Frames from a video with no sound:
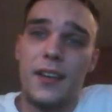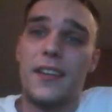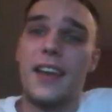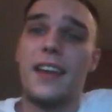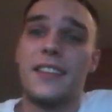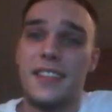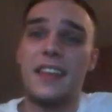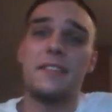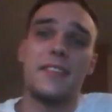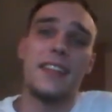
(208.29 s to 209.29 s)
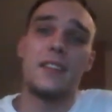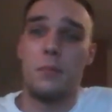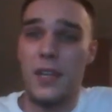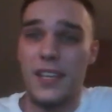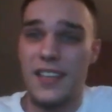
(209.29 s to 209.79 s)
Okay, safety is a
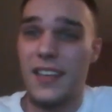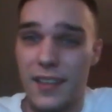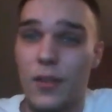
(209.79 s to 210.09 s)
big key.